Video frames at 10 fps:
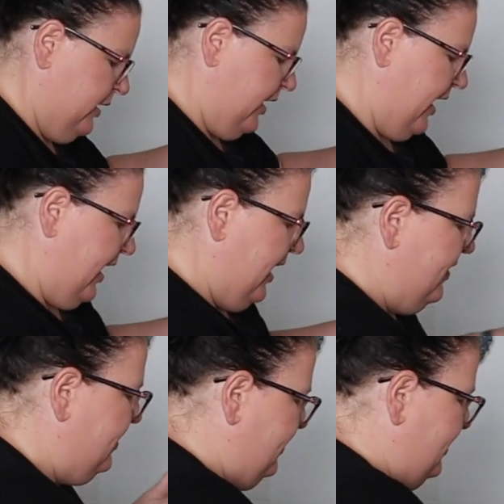Okay,
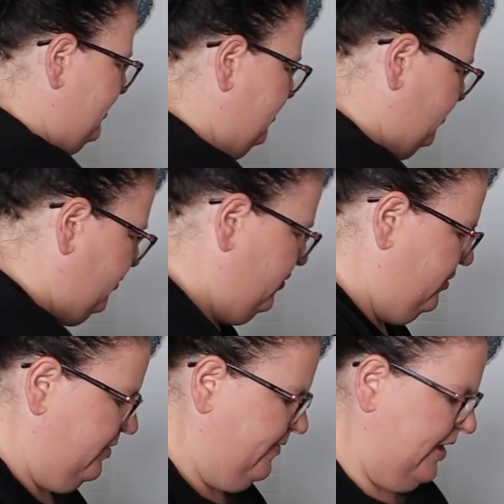and then this is
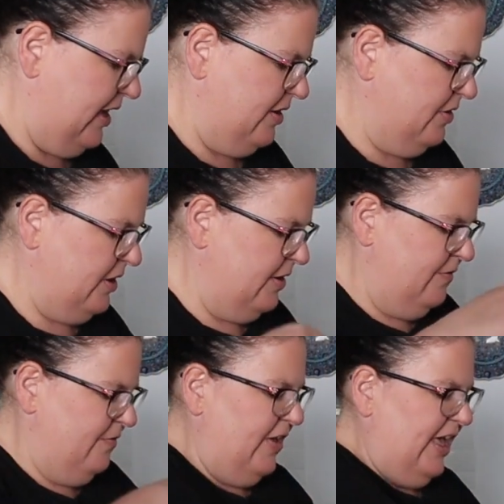all of our
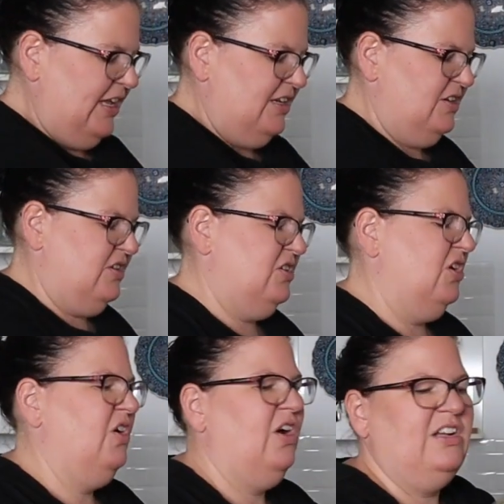veg.
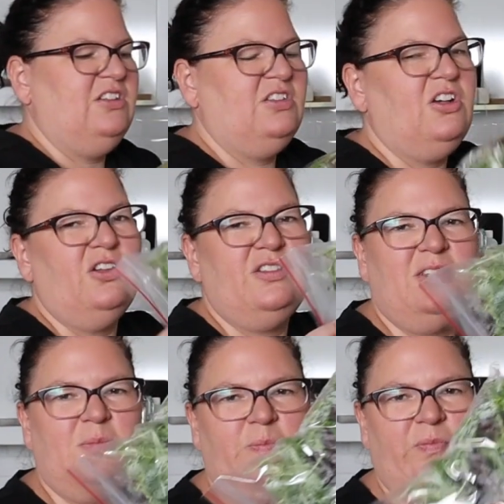So I just got
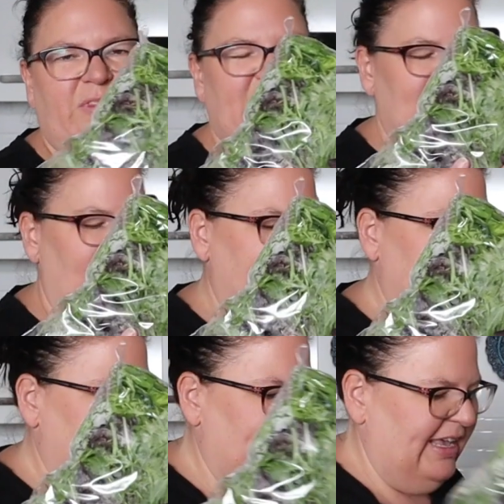some
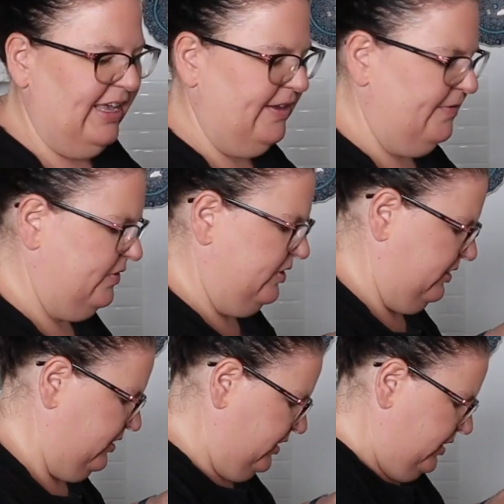salad
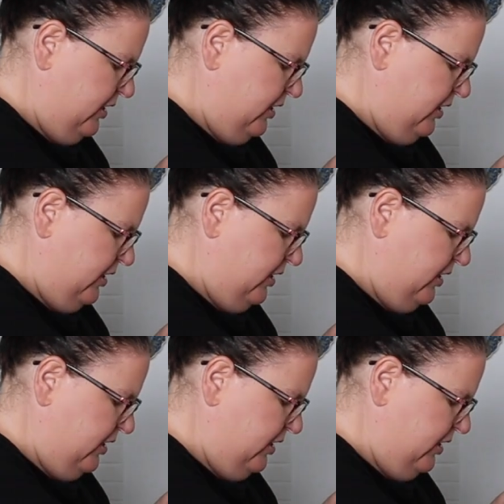leaves.